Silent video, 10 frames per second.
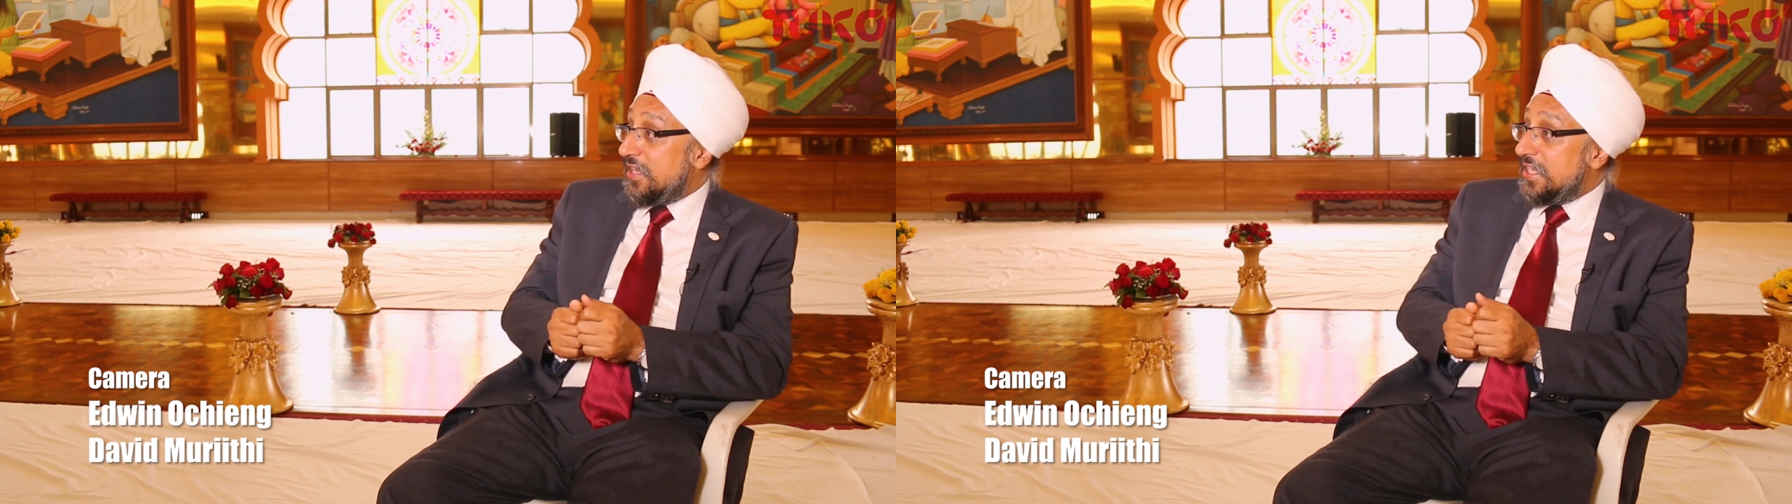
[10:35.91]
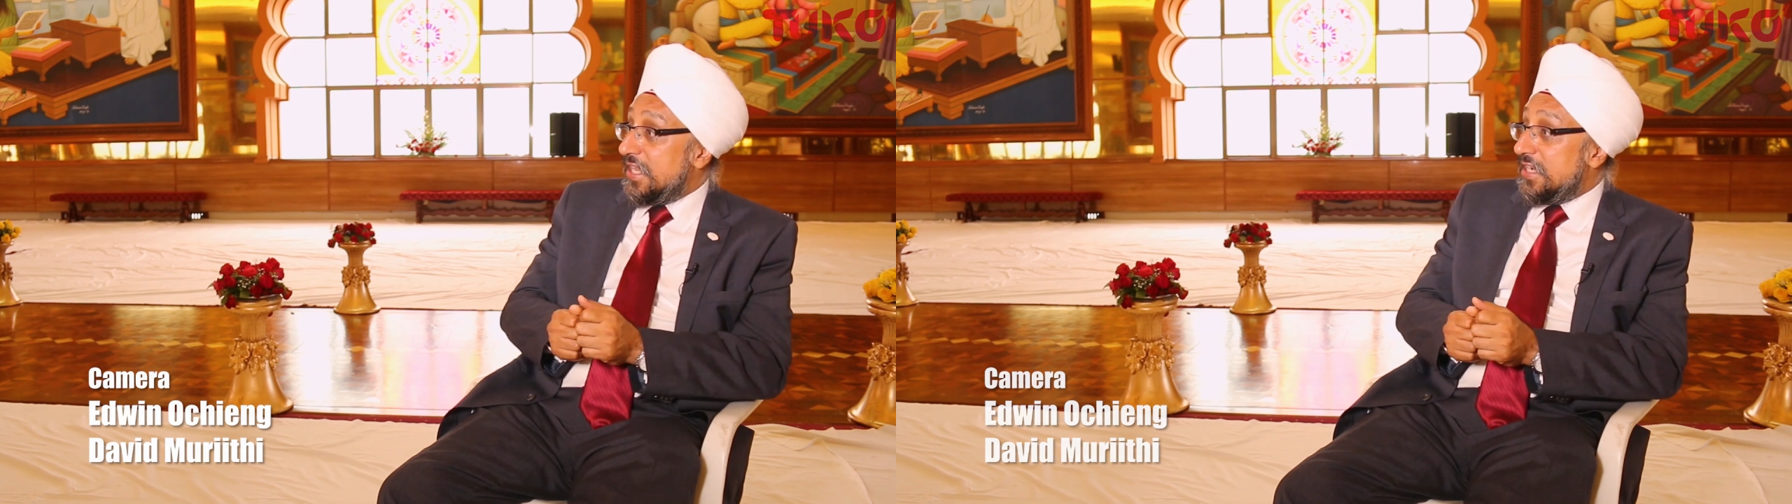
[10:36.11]

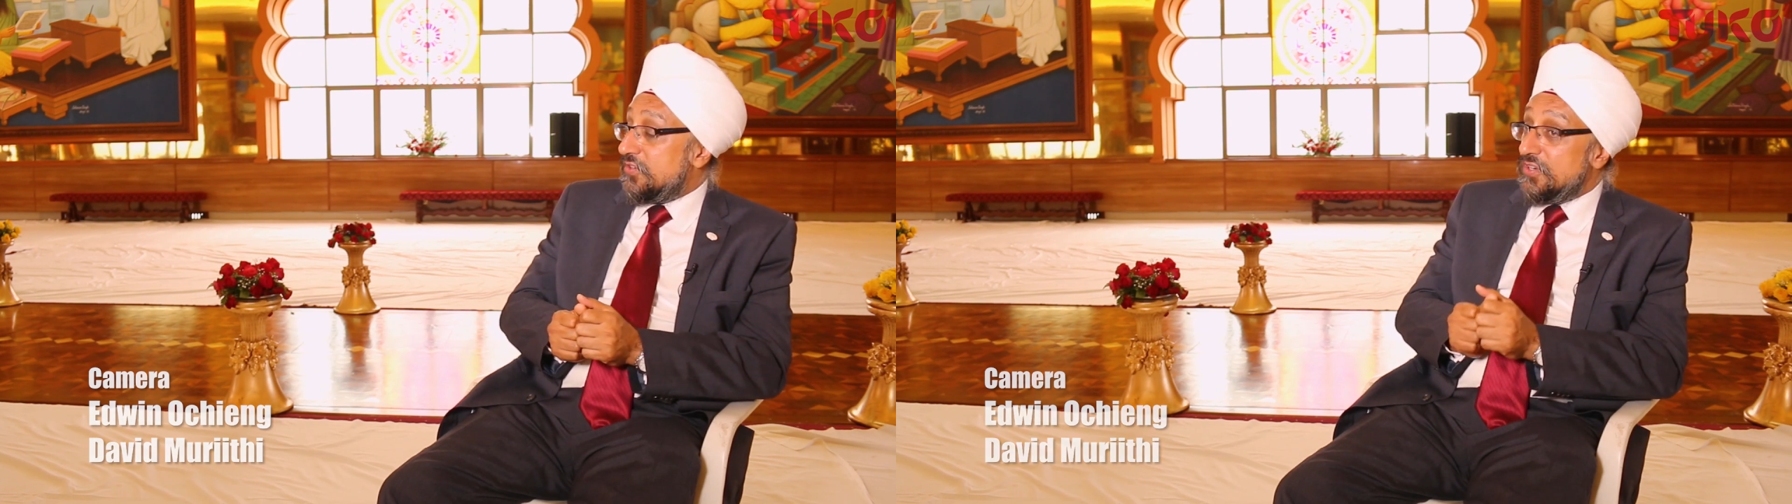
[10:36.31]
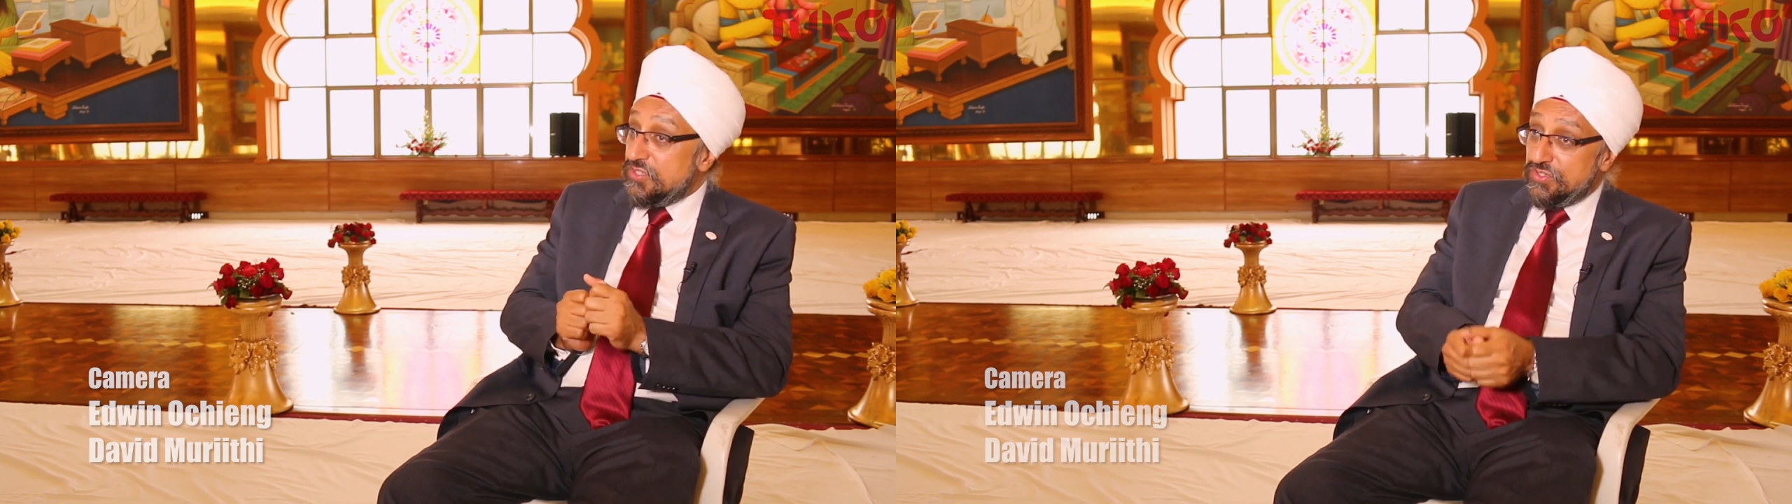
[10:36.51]
and
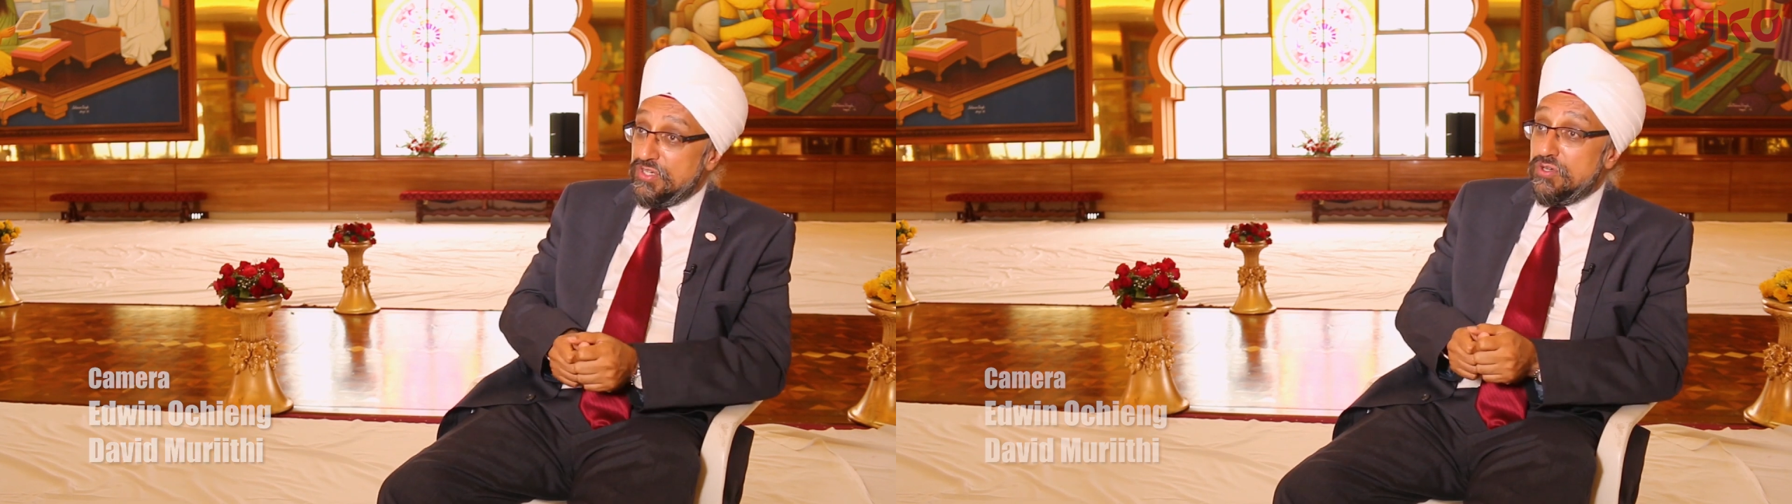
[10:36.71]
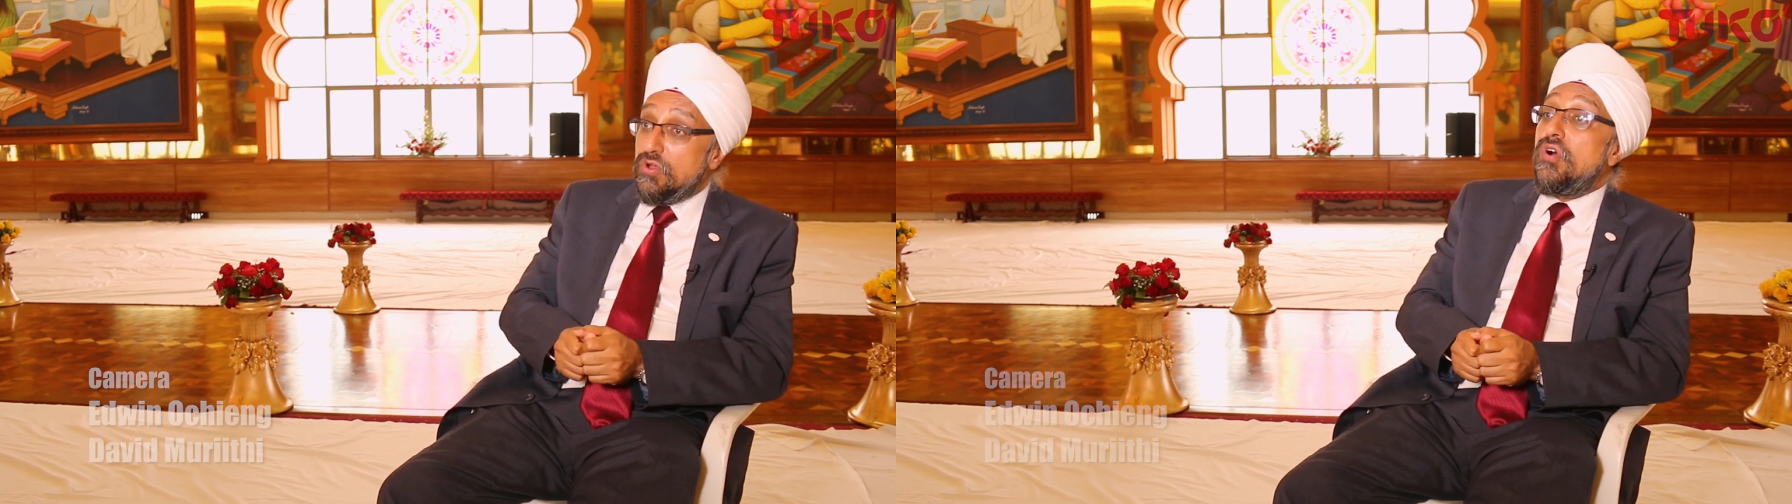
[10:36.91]
that trust
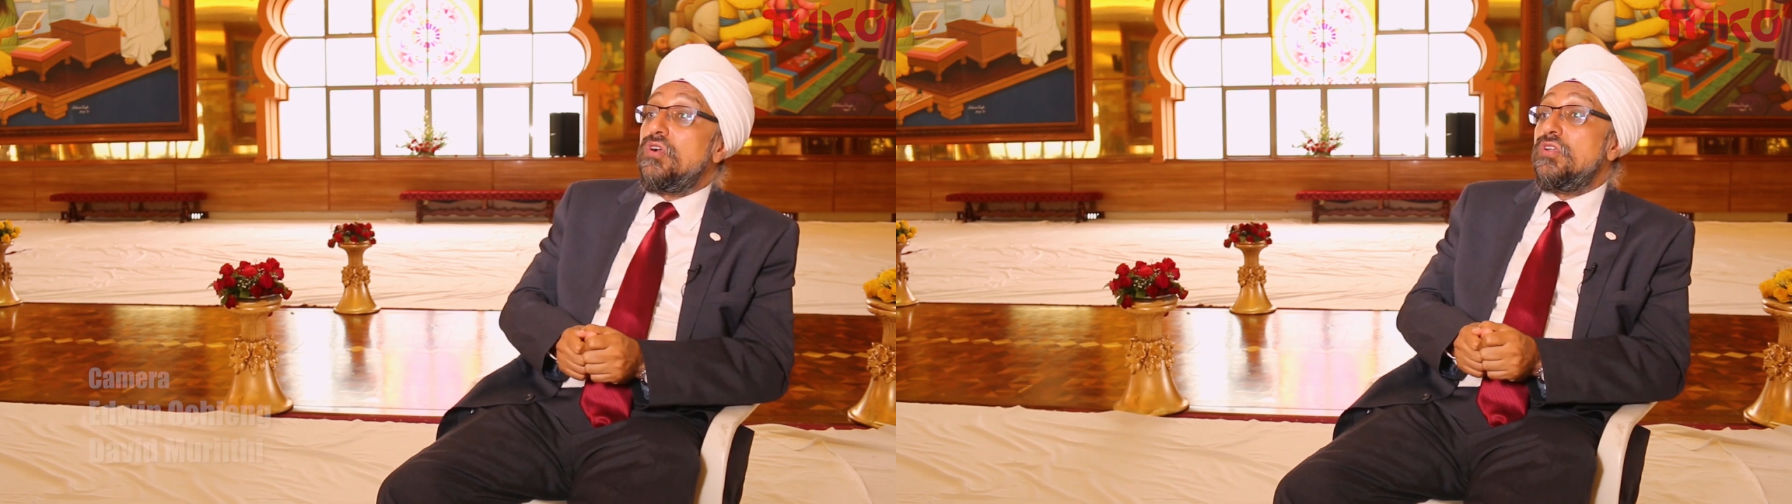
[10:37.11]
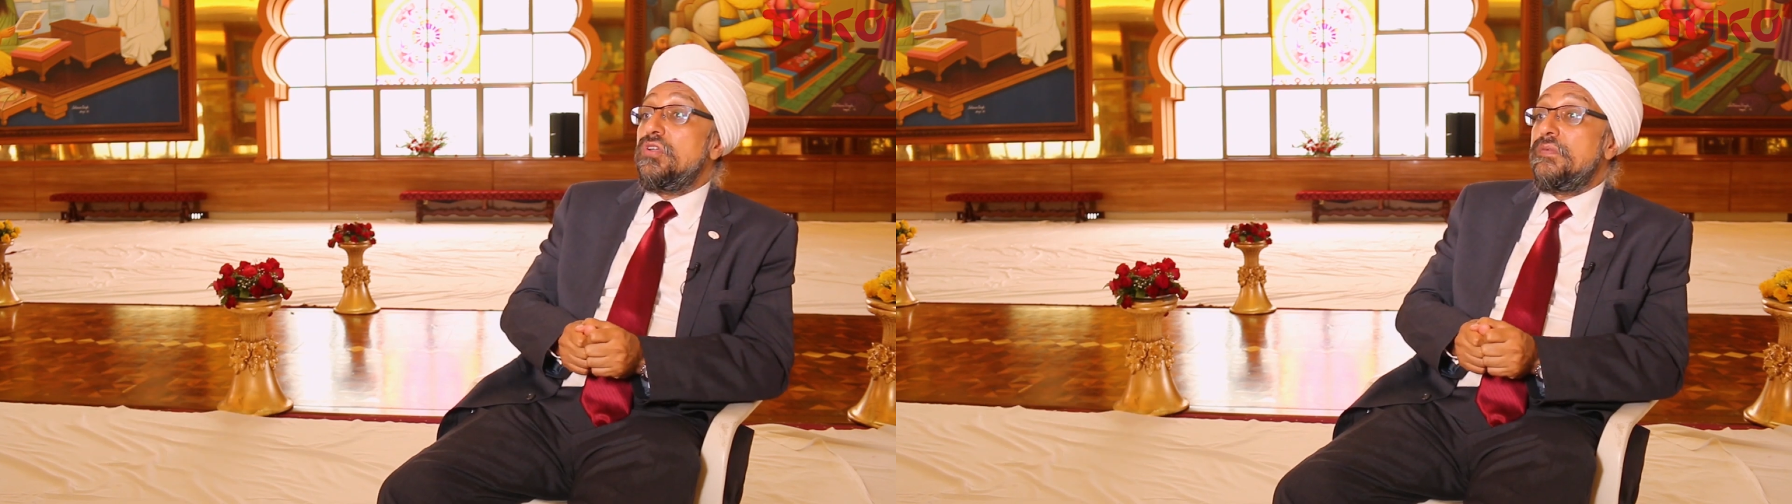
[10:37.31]
in God,